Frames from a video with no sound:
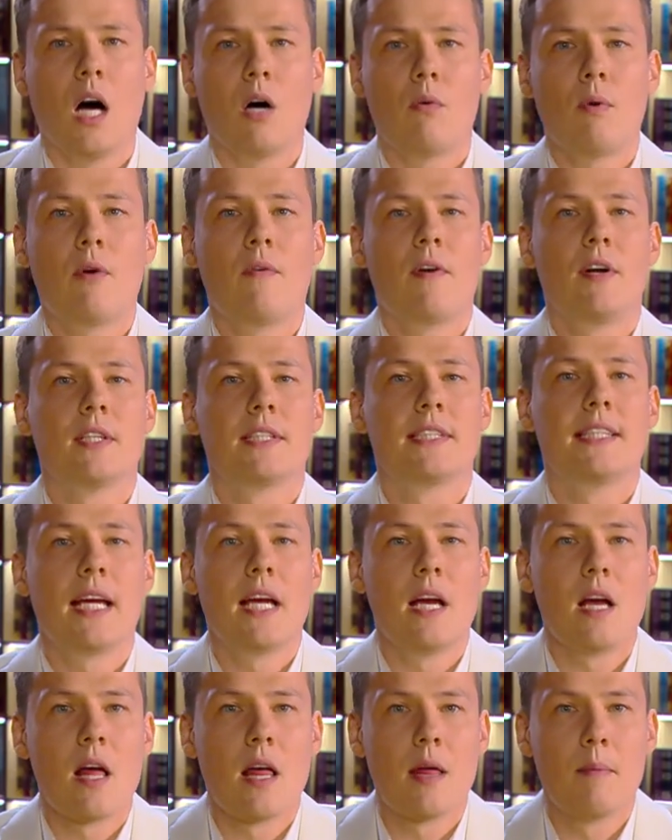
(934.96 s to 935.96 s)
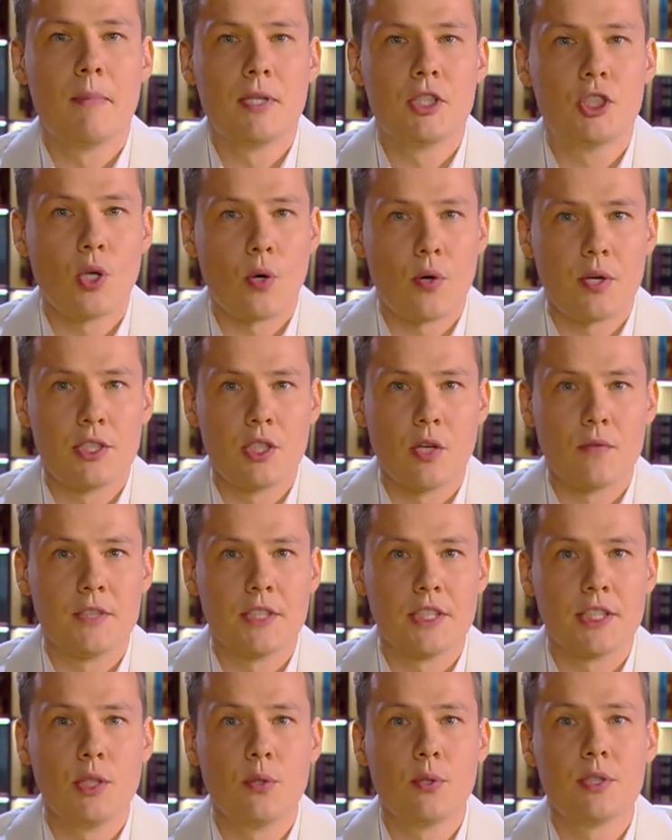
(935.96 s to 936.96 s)
However, the majority of
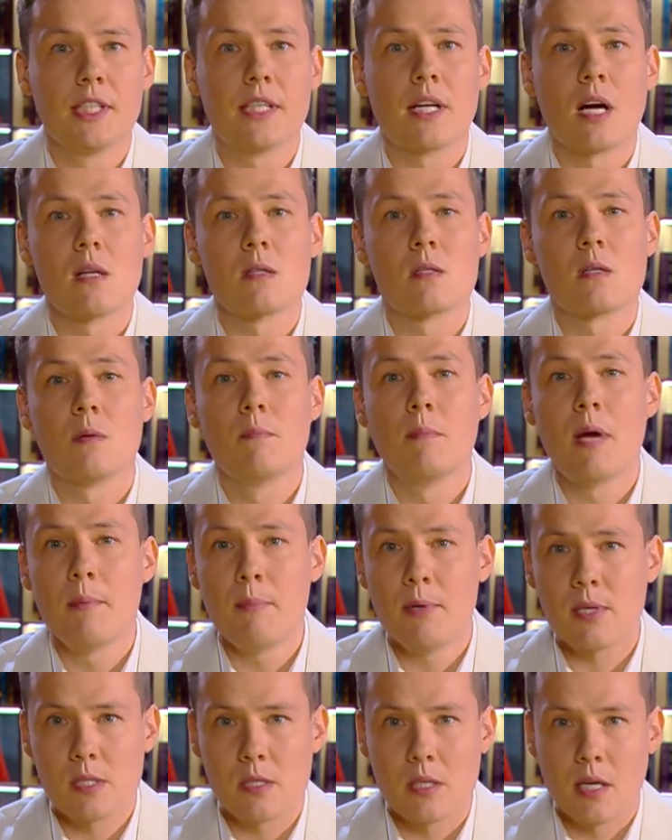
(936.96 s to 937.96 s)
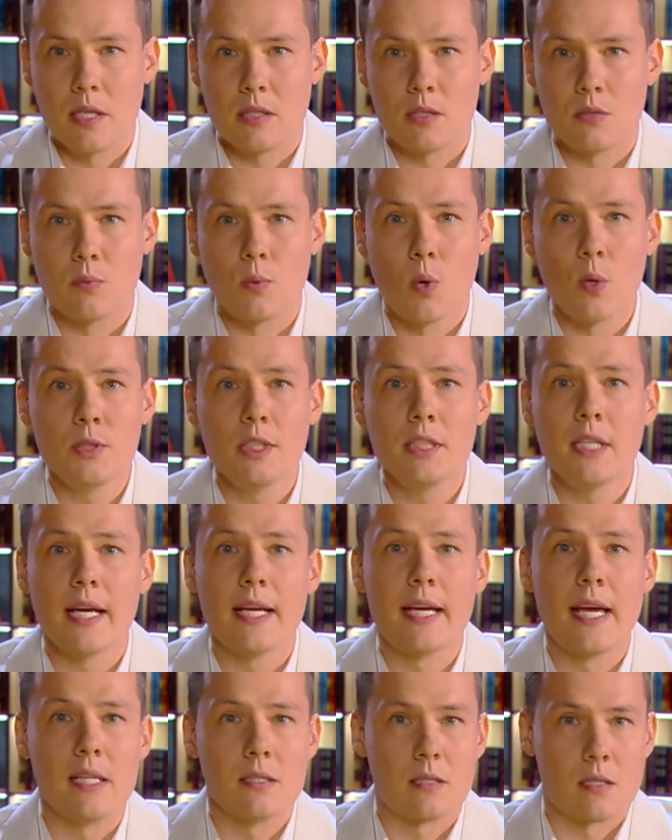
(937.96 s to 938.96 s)
Security Council member states voted
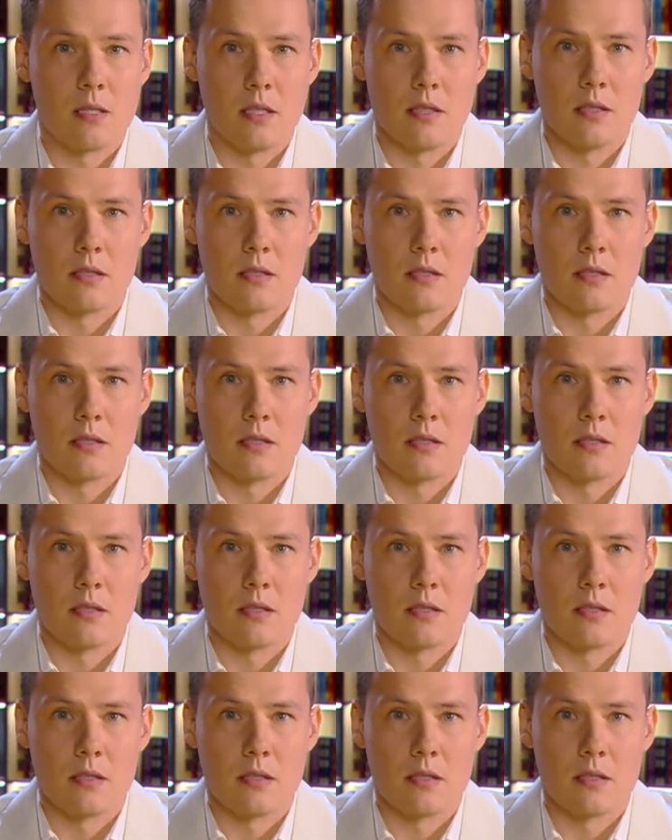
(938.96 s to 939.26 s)
against